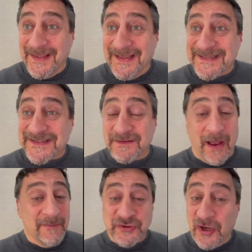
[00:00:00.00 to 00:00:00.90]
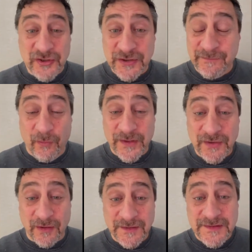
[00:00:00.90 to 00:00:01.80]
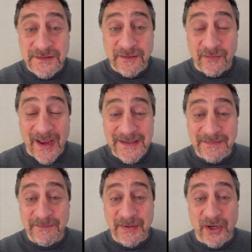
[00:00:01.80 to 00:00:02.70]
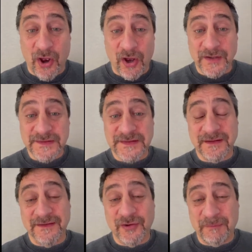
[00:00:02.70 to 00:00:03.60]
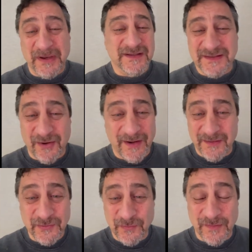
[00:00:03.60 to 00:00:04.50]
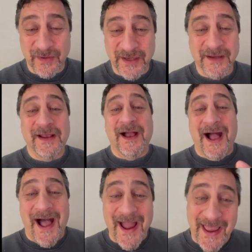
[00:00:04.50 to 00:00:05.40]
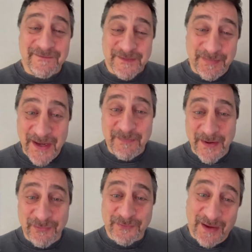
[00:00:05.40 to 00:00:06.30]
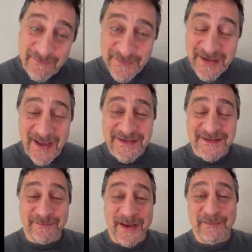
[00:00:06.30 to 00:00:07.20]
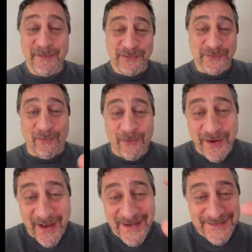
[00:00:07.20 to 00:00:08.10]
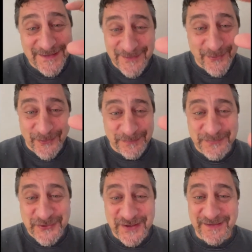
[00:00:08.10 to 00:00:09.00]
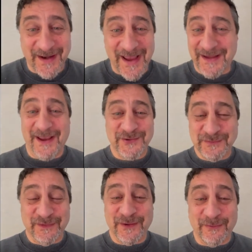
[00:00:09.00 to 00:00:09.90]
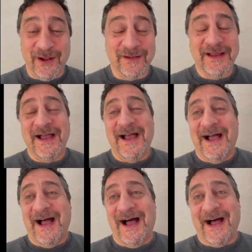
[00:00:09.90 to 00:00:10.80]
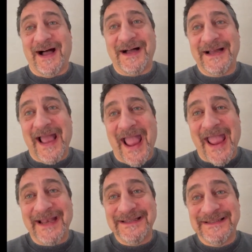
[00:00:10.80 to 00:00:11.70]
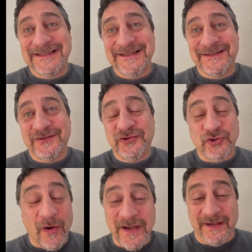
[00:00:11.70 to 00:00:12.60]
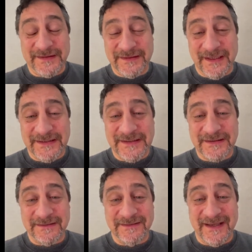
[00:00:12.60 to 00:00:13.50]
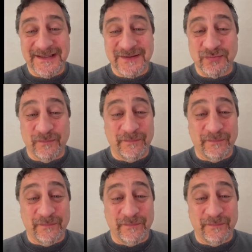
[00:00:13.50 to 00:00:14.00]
charging $40, right? Because it's got nothing to do with the money. I have to pay people to advertise and pay people to organize the little shit that I can't do very well. And join us. It's